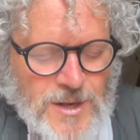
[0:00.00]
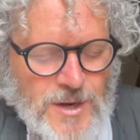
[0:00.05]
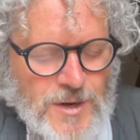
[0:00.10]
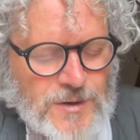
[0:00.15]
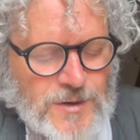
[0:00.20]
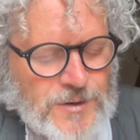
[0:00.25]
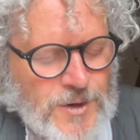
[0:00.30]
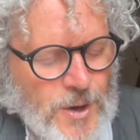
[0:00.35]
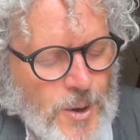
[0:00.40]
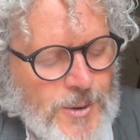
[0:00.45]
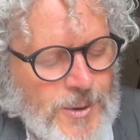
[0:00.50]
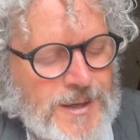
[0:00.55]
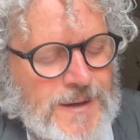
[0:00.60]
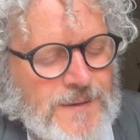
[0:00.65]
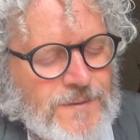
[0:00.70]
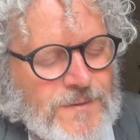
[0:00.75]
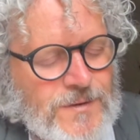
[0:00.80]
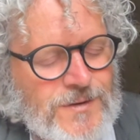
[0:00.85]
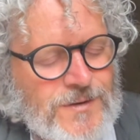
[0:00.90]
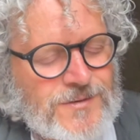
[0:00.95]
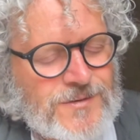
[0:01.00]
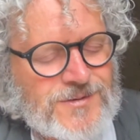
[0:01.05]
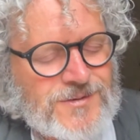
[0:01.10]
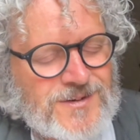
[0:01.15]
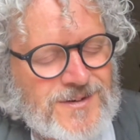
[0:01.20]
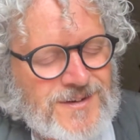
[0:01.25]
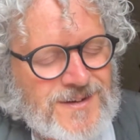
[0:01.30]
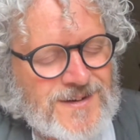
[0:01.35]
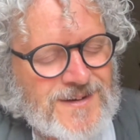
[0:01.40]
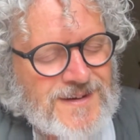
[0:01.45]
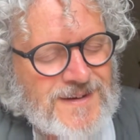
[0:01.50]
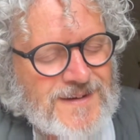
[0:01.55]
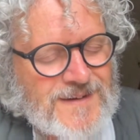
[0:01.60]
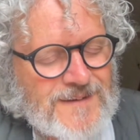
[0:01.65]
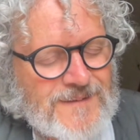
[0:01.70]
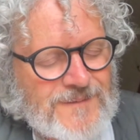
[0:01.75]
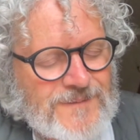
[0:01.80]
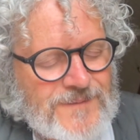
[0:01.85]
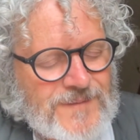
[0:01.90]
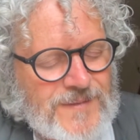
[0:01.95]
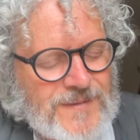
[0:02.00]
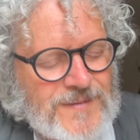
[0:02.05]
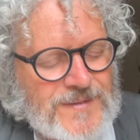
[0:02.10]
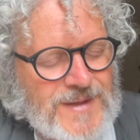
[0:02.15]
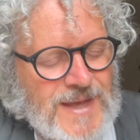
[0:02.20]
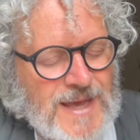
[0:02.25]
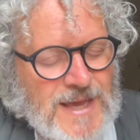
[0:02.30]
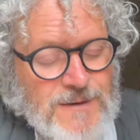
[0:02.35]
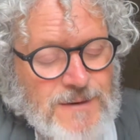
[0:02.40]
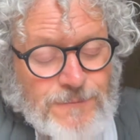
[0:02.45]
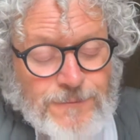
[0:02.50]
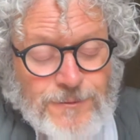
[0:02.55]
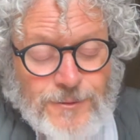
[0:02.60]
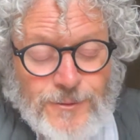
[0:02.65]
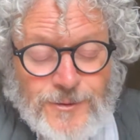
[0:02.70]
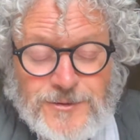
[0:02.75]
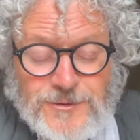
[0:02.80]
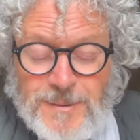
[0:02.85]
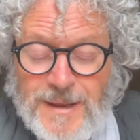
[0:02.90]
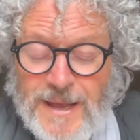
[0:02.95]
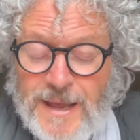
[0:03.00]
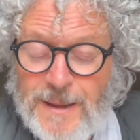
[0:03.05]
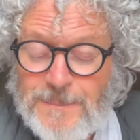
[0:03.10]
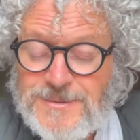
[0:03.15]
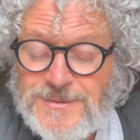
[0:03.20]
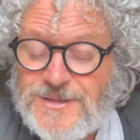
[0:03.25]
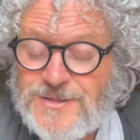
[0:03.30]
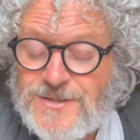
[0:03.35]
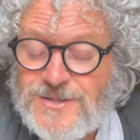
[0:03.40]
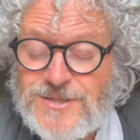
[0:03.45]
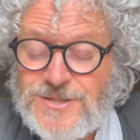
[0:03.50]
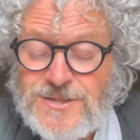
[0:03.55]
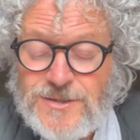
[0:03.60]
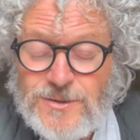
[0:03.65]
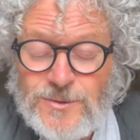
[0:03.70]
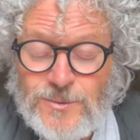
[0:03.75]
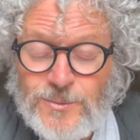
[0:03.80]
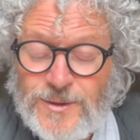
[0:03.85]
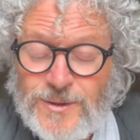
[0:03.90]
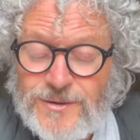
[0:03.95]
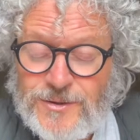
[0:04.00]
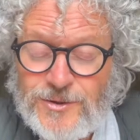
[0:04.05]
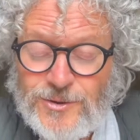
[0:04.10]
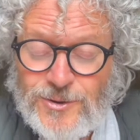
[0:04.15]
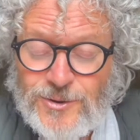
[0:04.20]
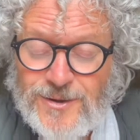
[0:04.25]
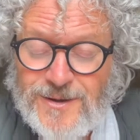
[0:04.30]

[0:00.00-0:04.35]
knowing that their influence perhaps is still with you,